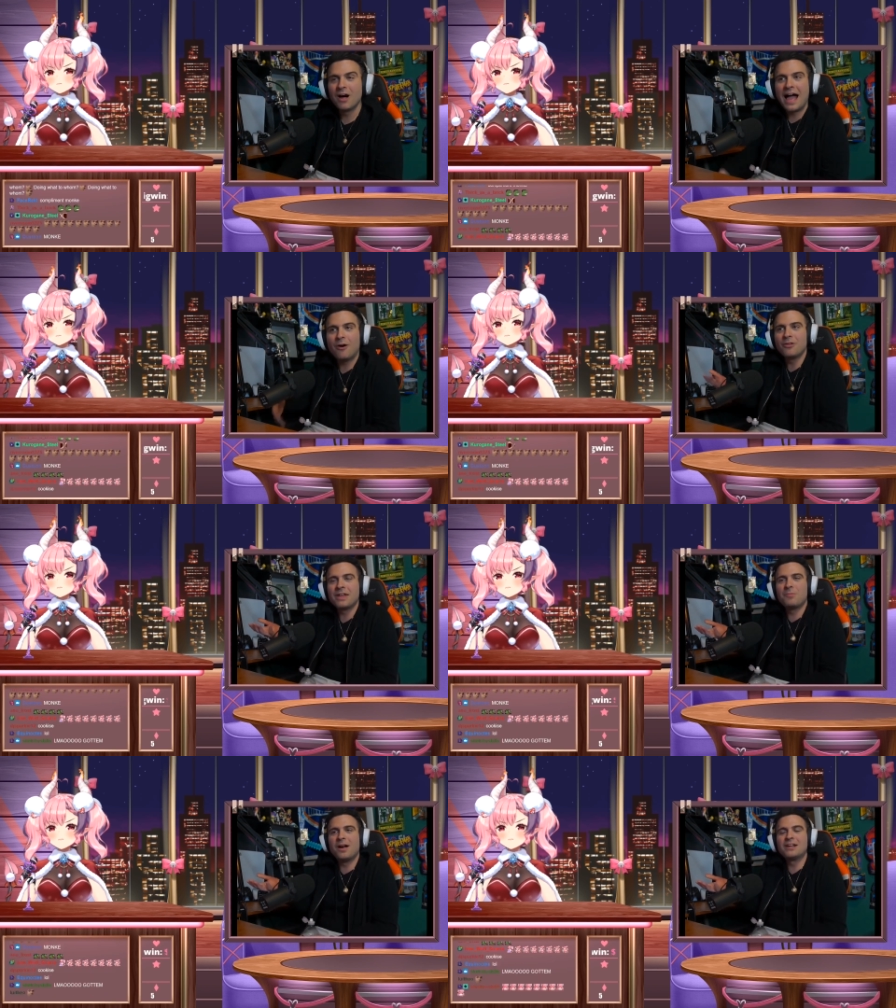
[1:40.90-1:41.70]
well, how are
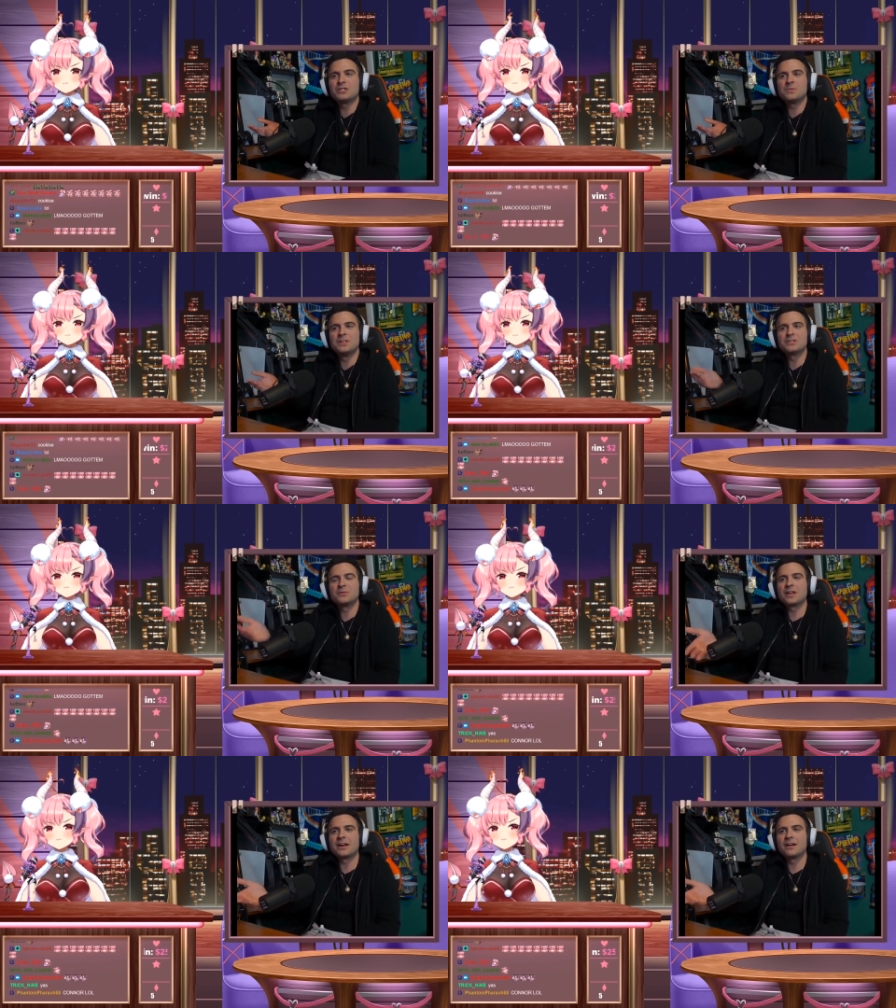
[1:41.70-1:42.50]
they punishments?
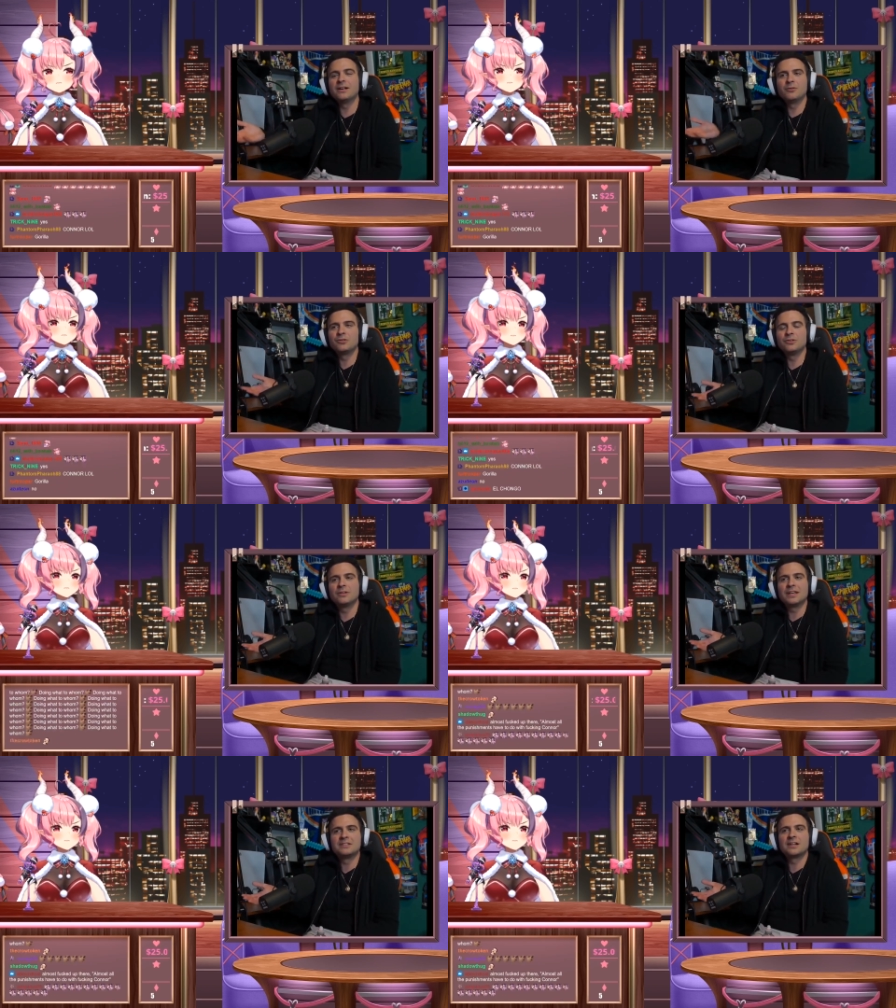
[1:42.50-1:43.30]
Like,
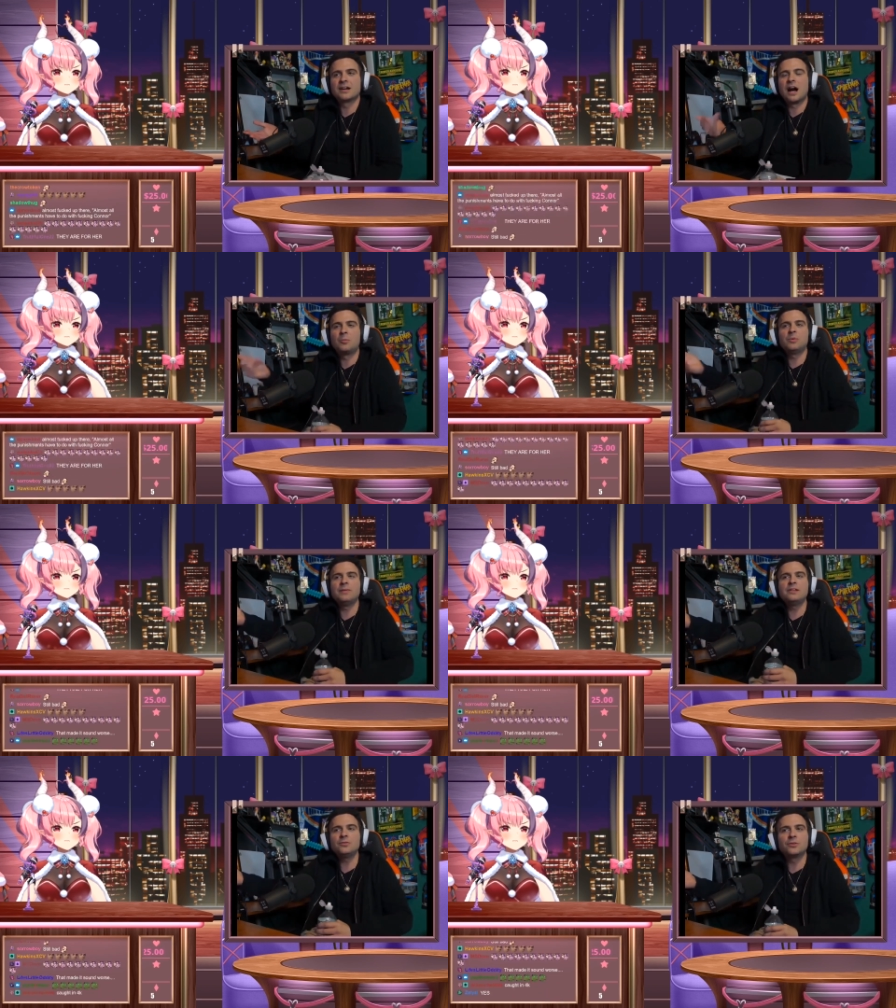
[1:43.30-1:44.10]
is it a
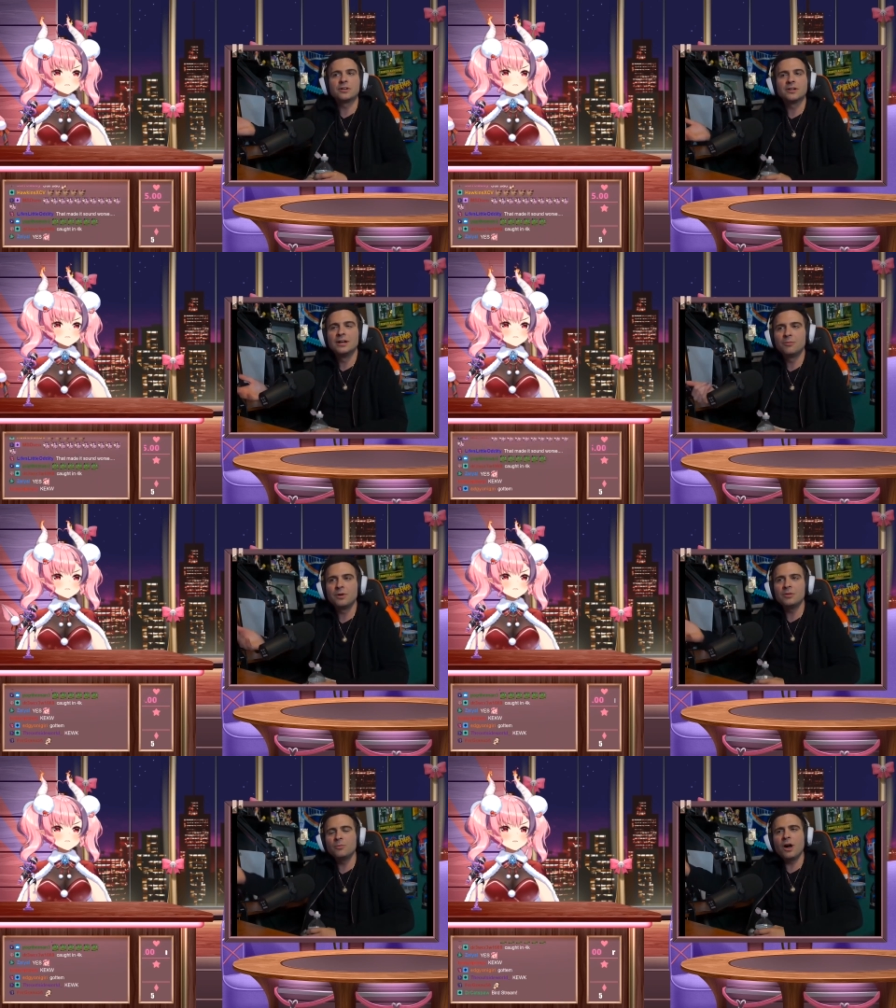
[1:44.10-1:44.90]
compliment or?
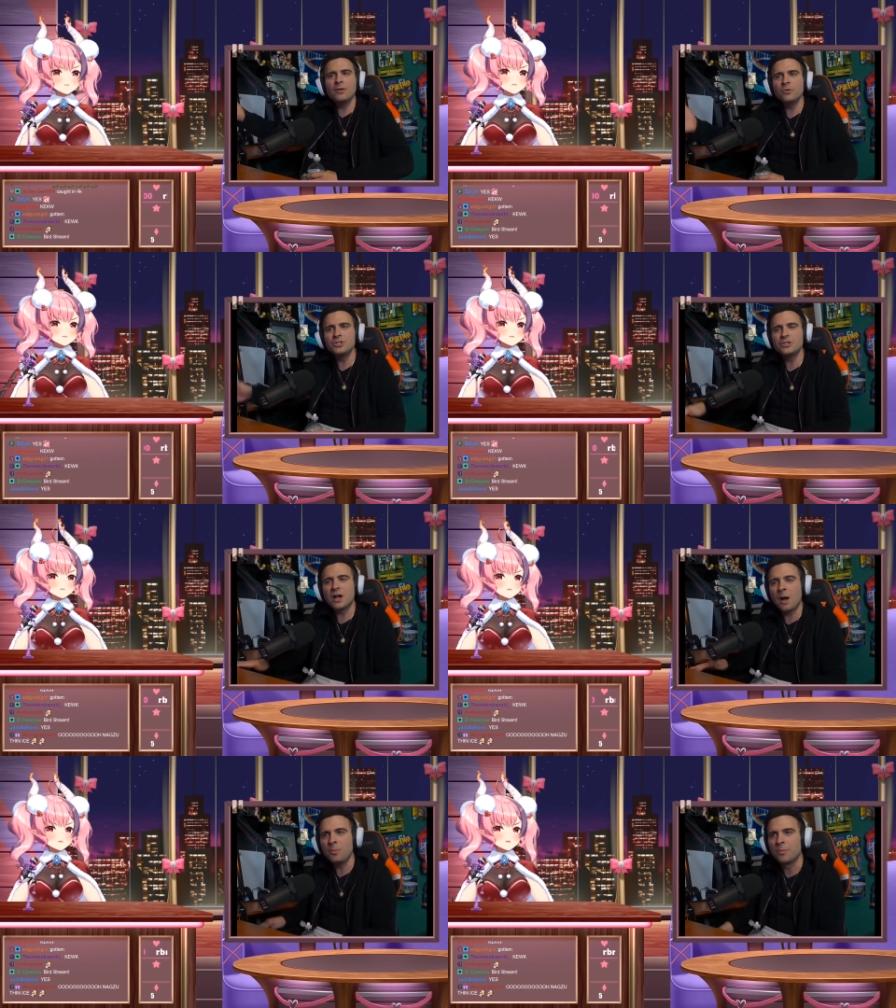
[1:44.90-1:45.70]
Why wouldn't you
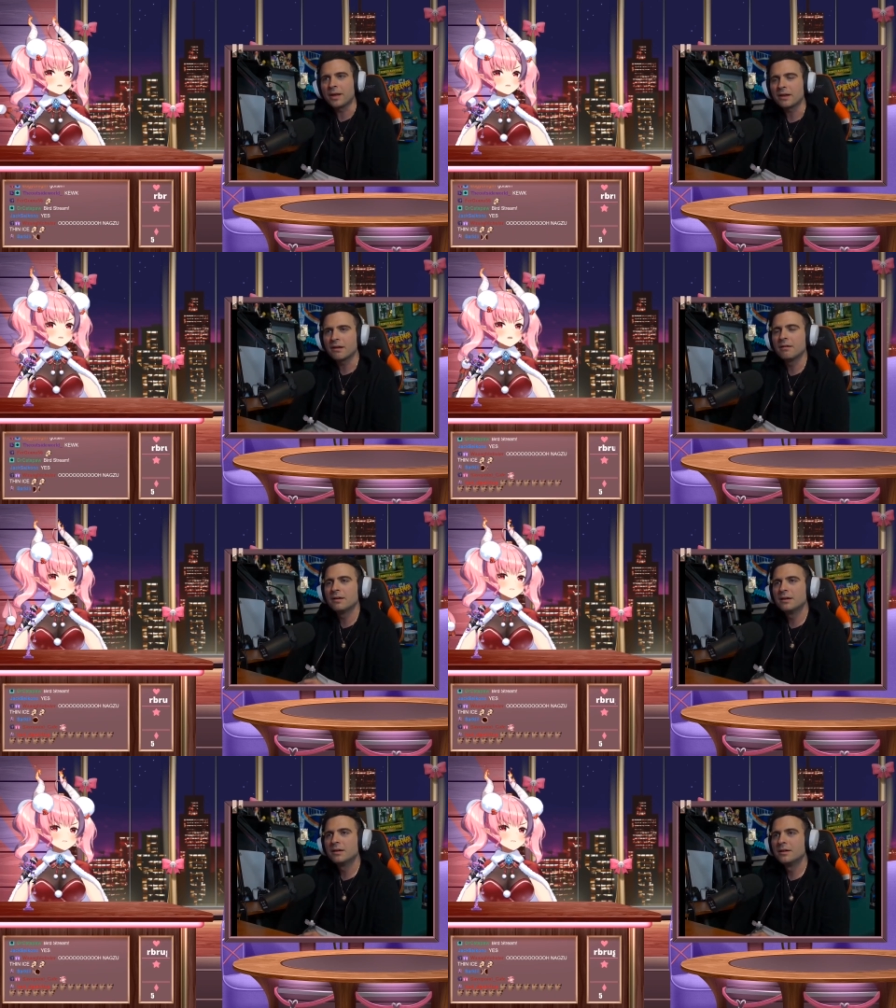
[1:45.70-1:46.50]
compliment?
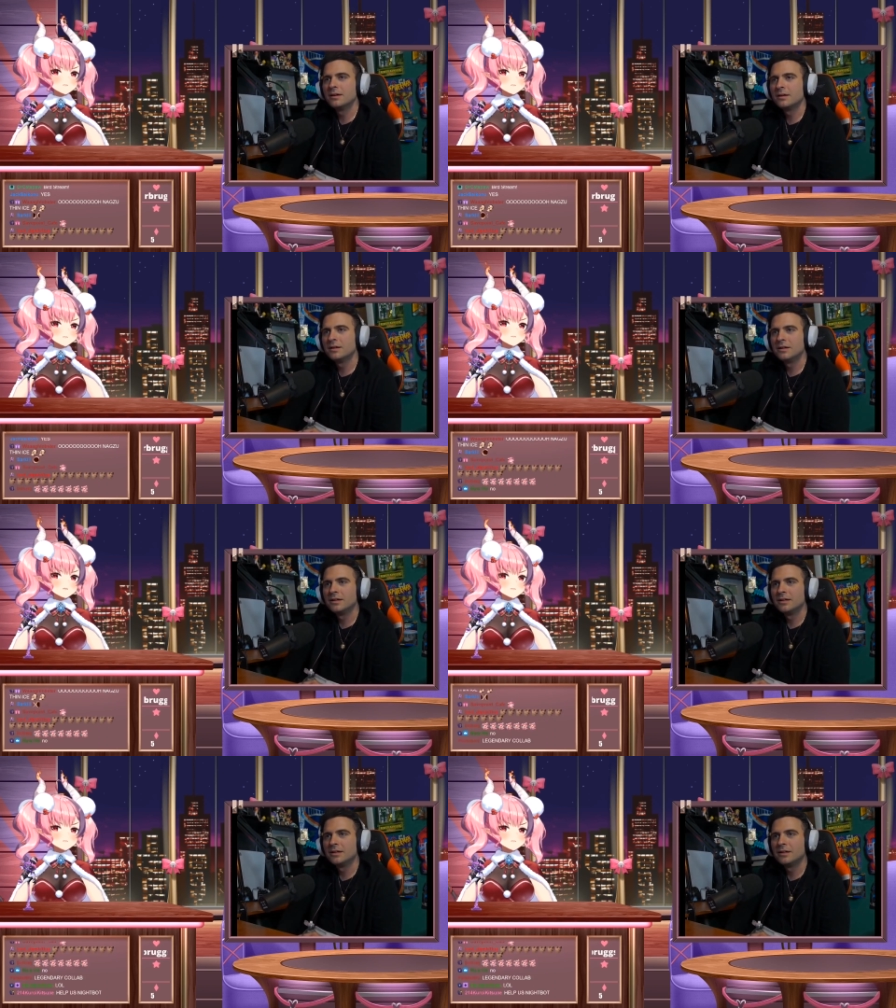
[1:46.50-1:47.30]
Compliments
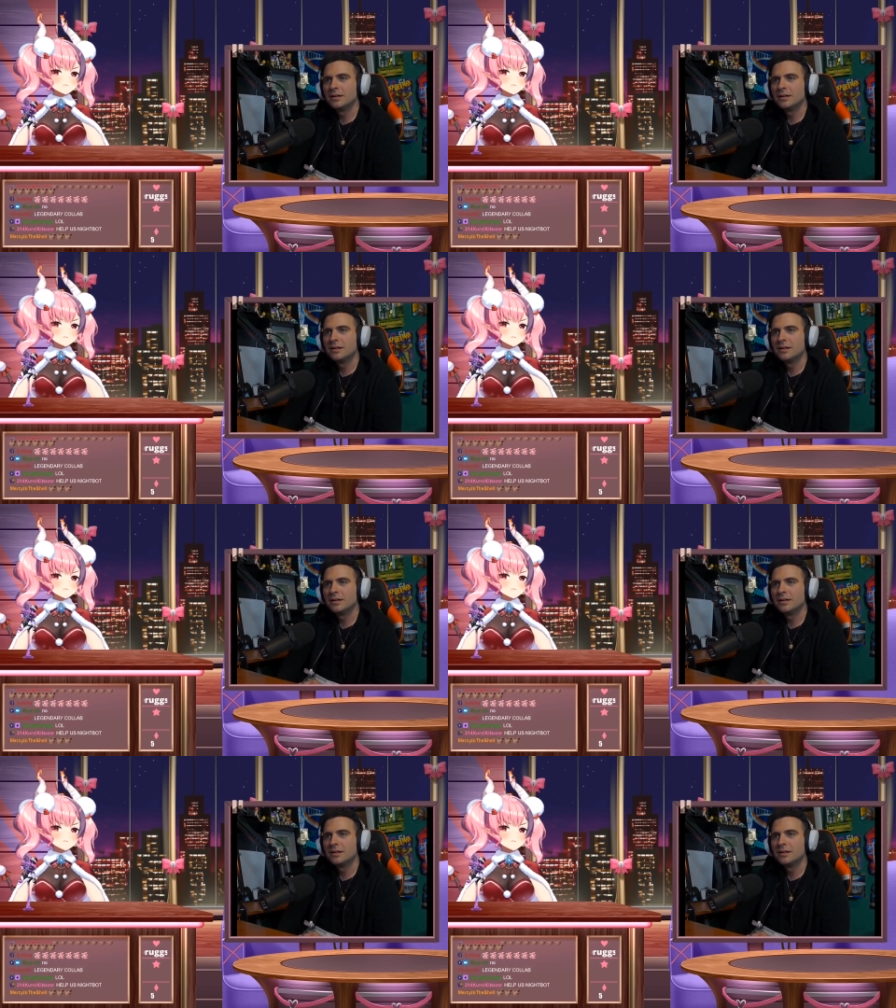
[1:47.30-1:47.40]
dream